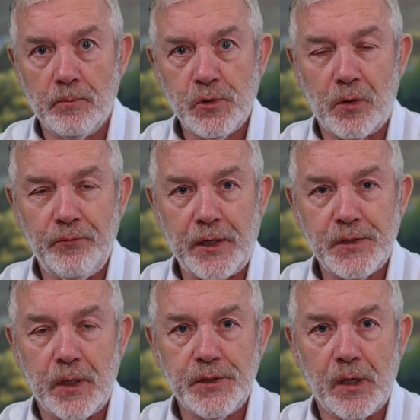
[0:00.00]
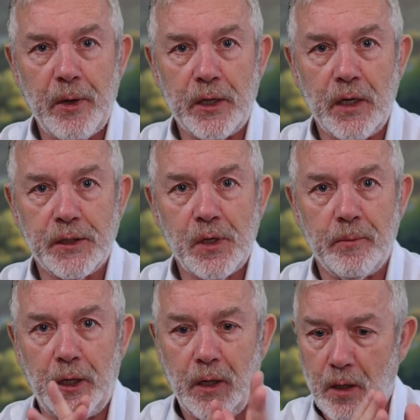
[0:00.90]
sort of fantasizing about the next
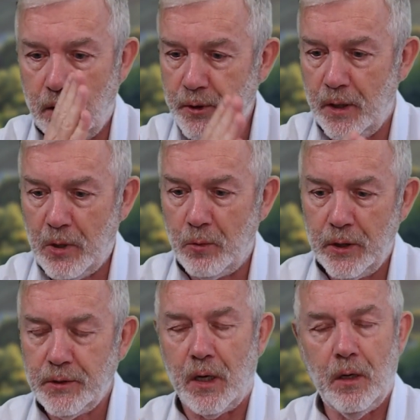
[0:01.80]
Camino. I'm getting my work done.